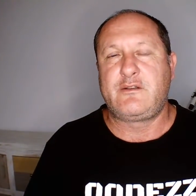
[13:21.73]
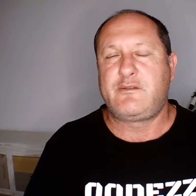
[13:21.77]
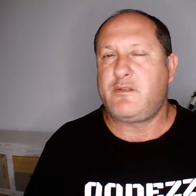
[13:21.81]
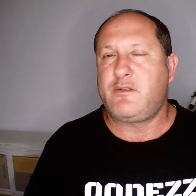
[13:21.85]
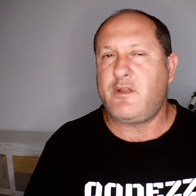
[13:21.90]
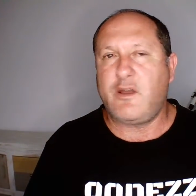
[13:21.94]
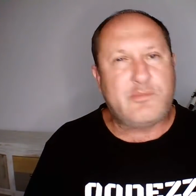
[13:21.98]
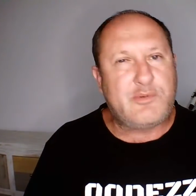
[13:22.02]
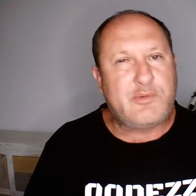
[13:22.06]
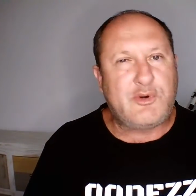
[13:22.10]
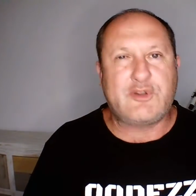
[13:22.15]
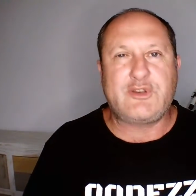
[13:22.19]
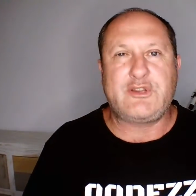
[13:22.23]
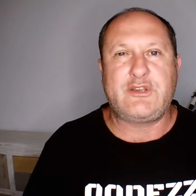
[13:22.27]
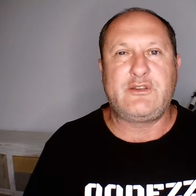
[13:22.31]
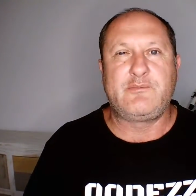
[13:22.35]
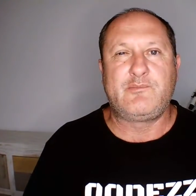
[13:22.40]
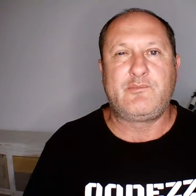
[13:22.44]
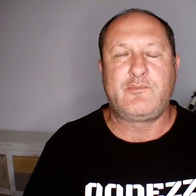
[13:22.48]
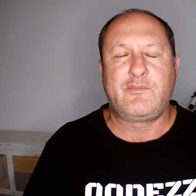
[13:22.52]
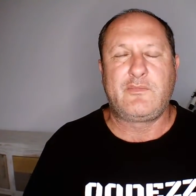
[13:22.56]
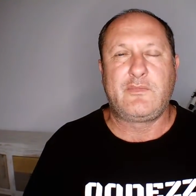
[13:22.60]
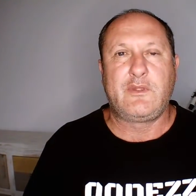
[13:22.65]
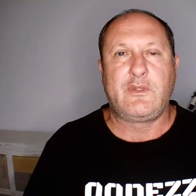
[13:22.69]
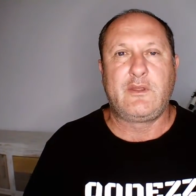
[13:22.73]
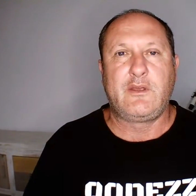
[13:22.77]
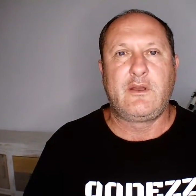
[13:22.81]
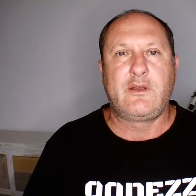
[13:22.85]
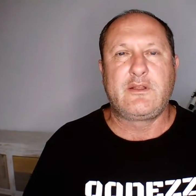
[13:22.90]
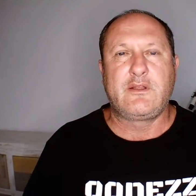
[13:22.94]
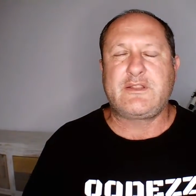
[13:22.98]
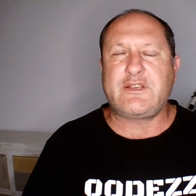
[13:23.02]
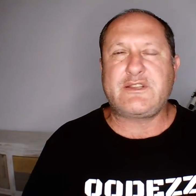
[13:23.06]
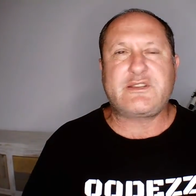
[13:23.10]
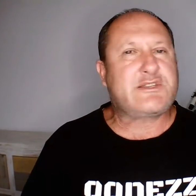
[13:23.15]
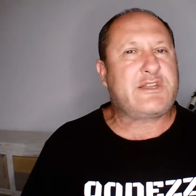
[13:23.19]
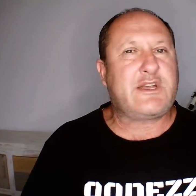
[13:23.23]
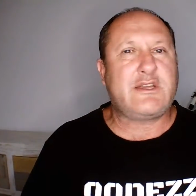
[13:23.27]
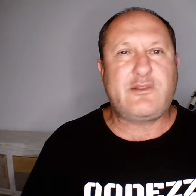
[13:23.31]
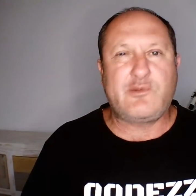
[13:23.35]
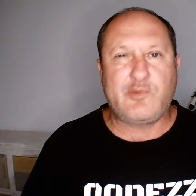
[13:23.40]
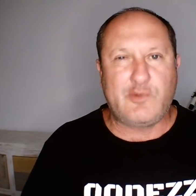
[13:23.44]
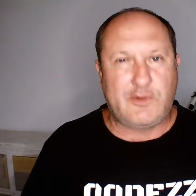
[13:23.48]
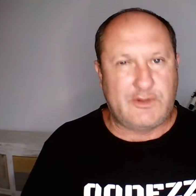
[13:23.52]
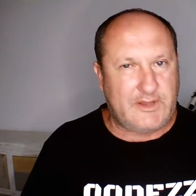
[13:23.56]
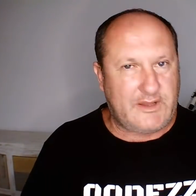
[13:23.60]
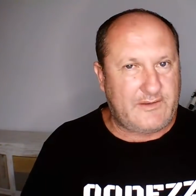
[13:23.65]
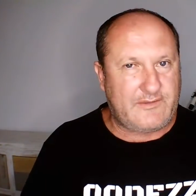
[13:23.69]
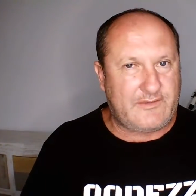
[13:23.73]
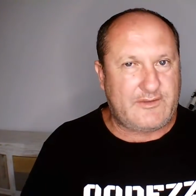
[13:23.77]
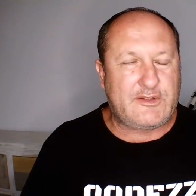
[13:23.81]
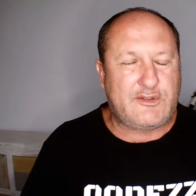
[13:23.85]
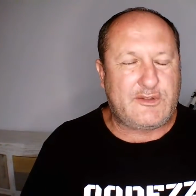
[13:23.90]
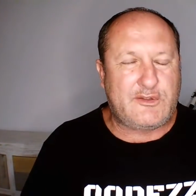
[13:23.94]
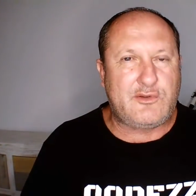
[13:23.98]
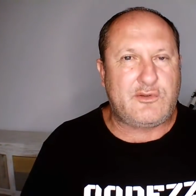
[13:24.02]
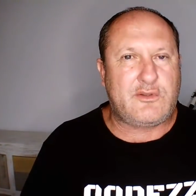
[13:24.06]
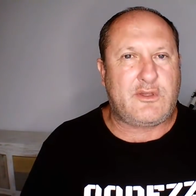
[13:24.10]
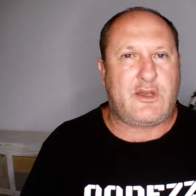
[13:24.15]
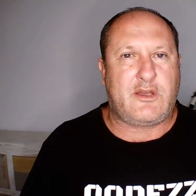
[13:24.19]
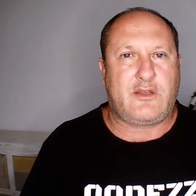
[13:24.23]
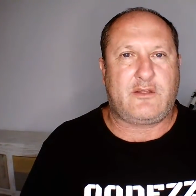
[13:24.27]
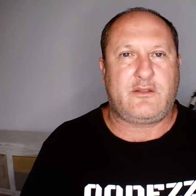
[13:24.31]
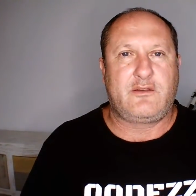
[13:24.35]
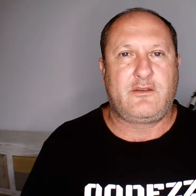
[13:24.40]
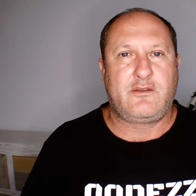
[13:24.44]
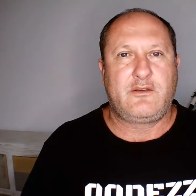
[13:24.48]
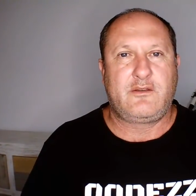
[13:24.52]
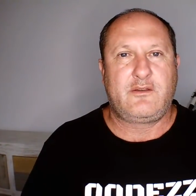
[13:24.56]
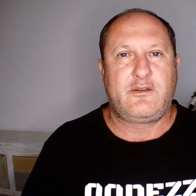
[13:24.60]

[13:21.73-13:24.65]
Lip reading: Nobody. The state will never do that.